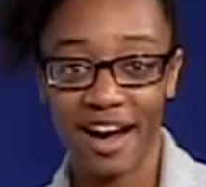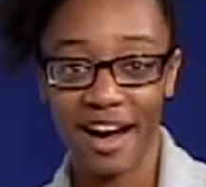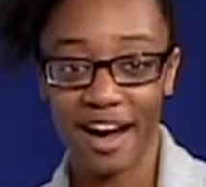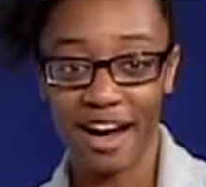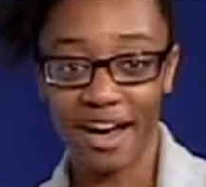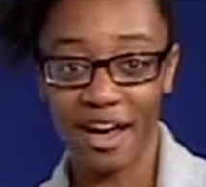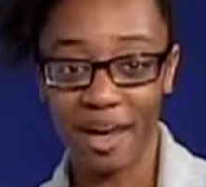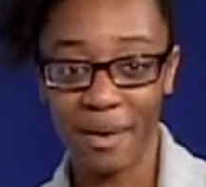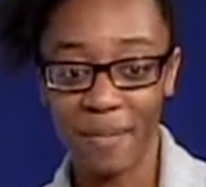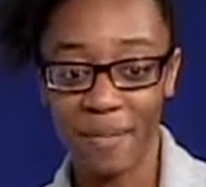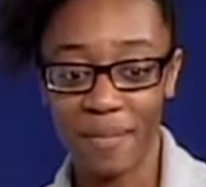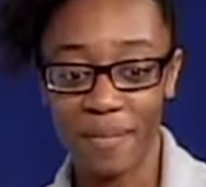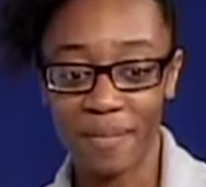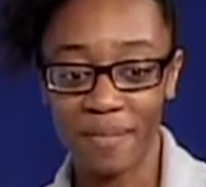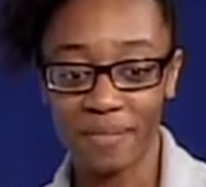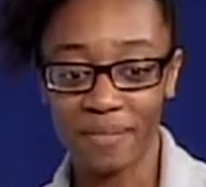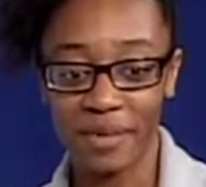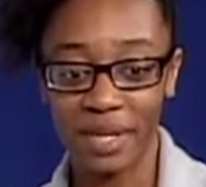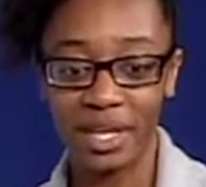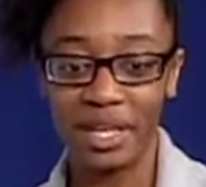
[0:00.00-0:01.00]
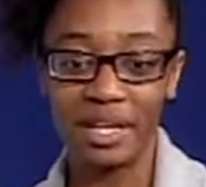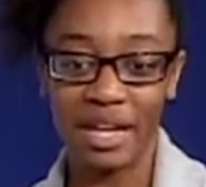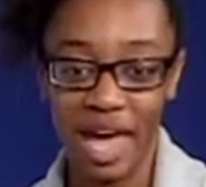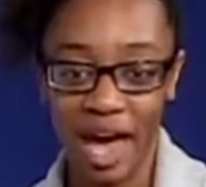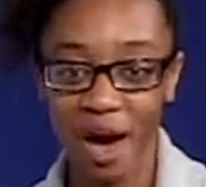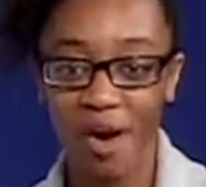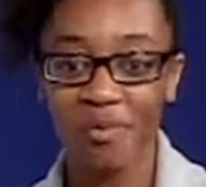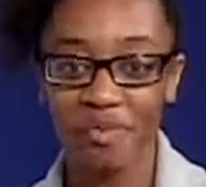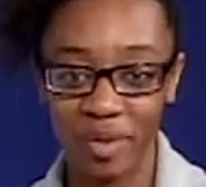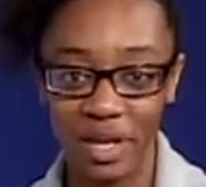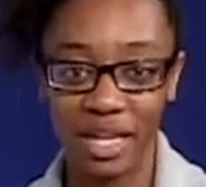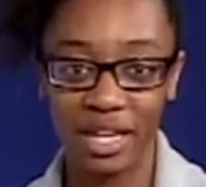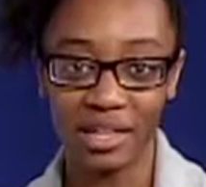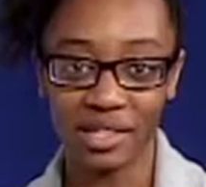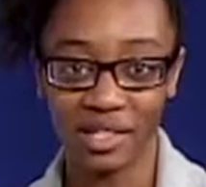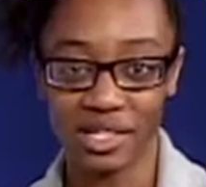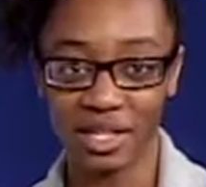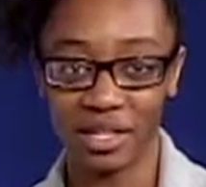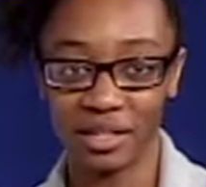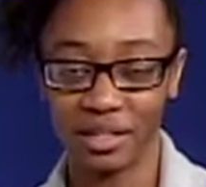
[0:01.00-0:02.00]
it helped
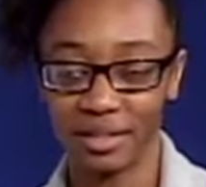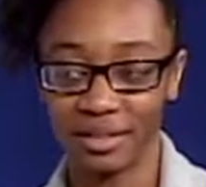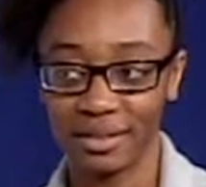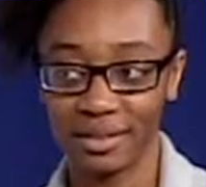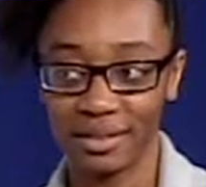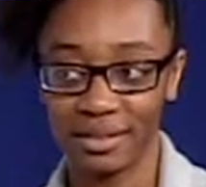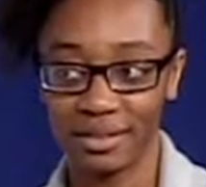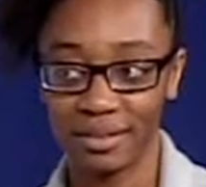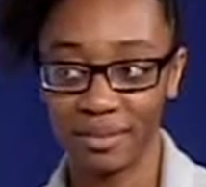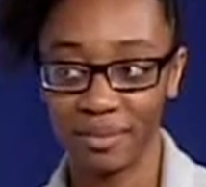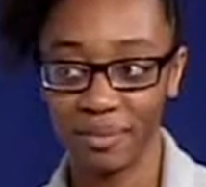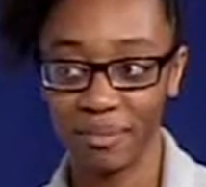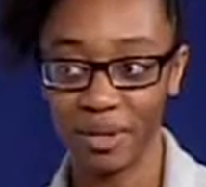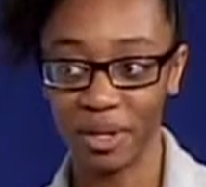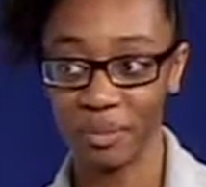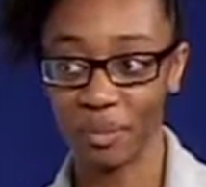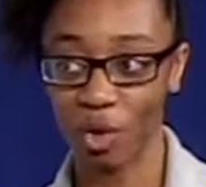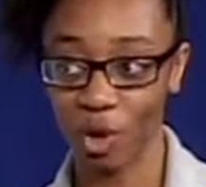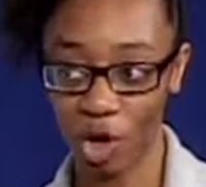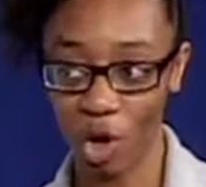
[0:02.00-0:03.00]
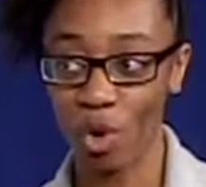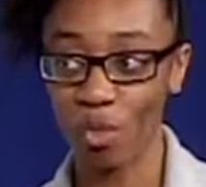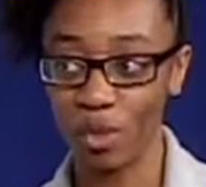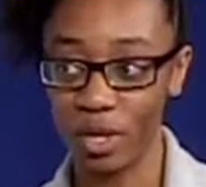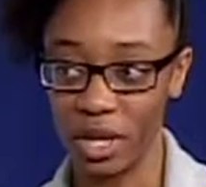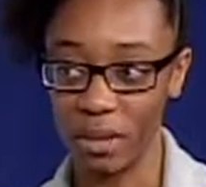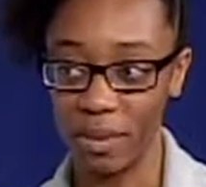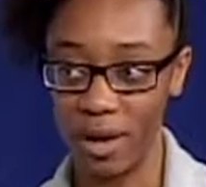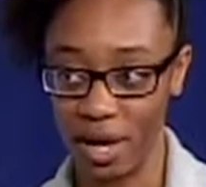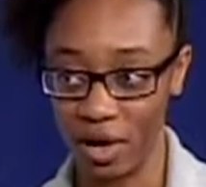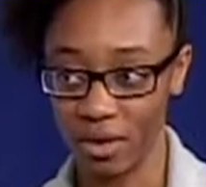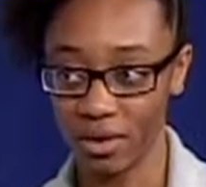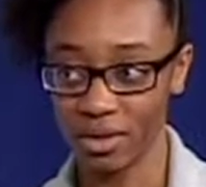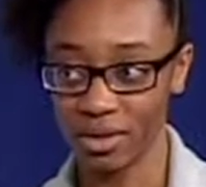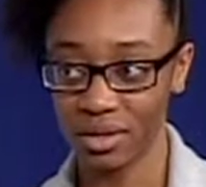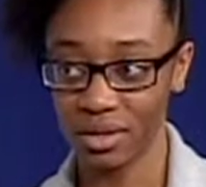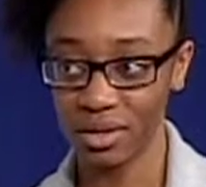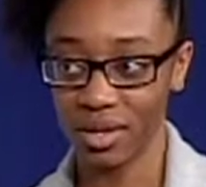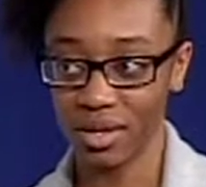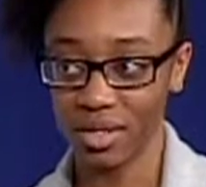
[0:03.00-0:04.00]
me to be more open
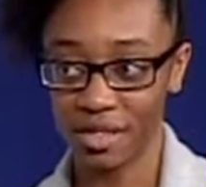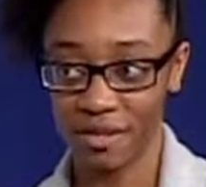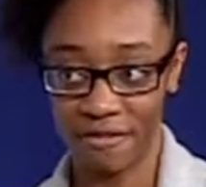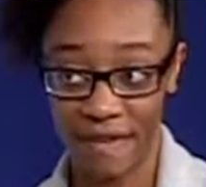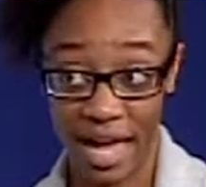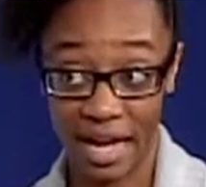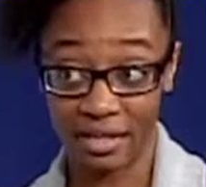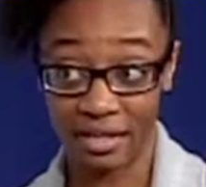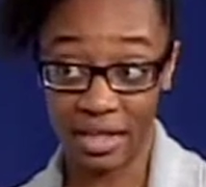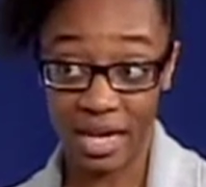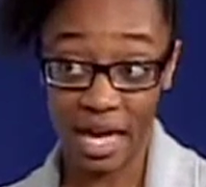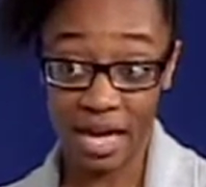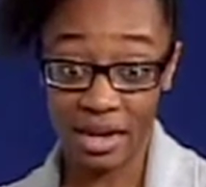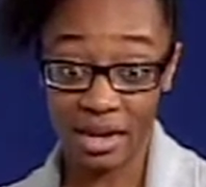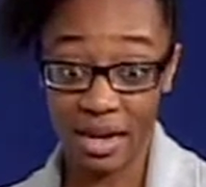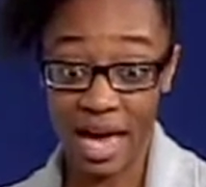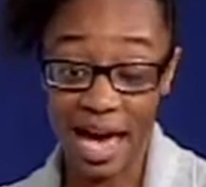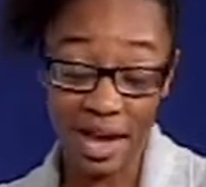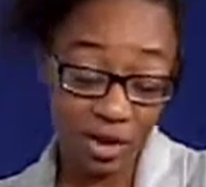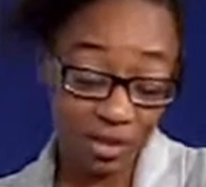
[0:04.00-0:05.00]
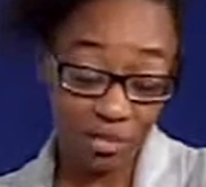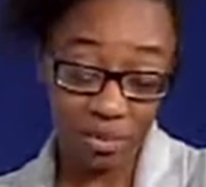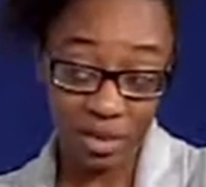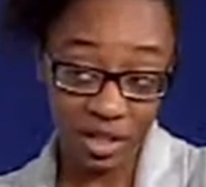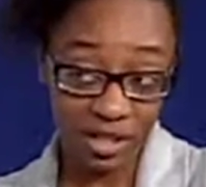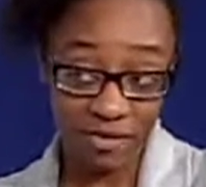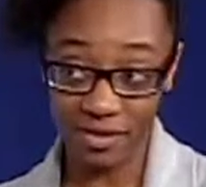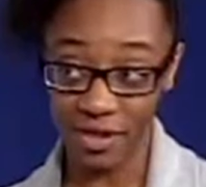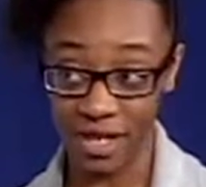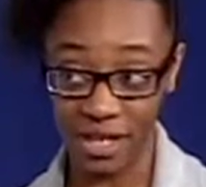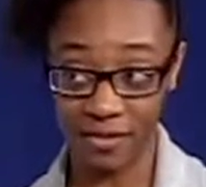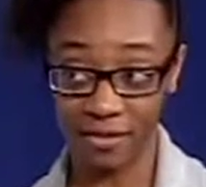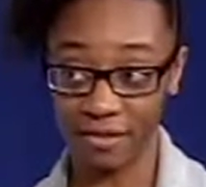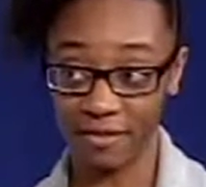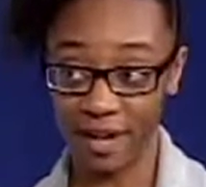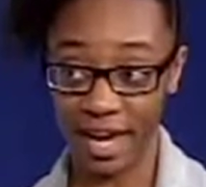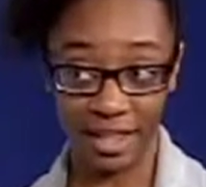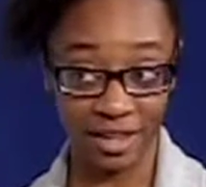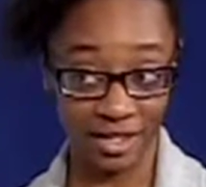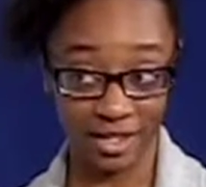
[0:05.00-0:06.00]
about the fact that I don't believe
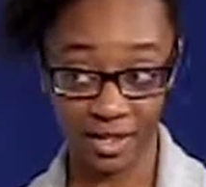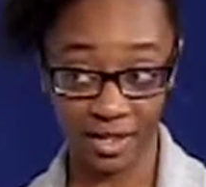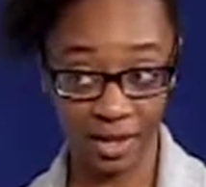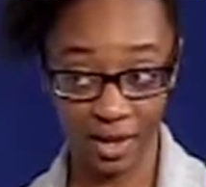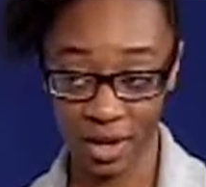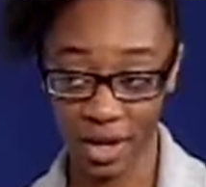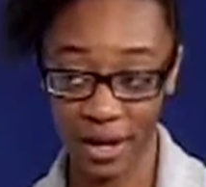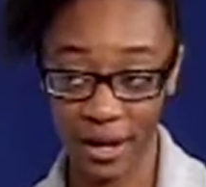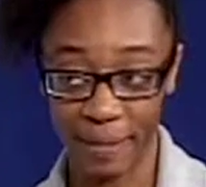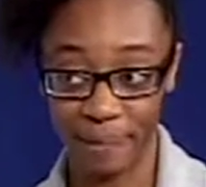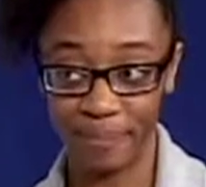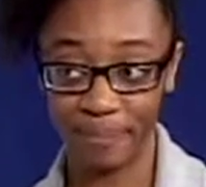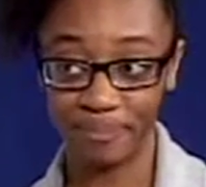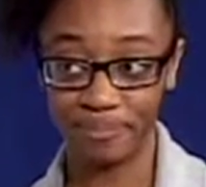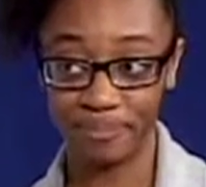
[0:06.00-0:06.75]
that violence is okay.